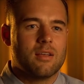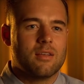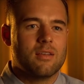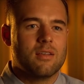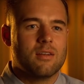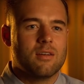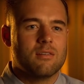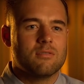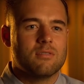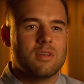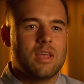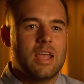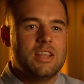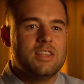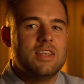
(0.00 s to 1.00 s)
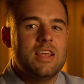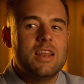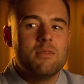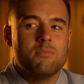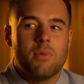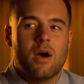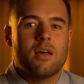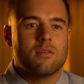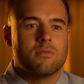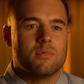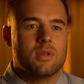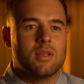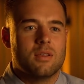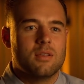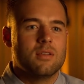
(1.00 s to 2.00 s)
you know, it didn't bother
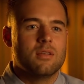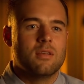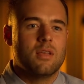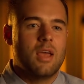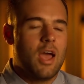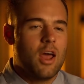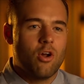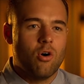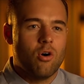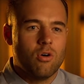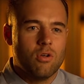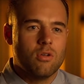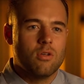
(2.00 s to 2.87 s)
me at all.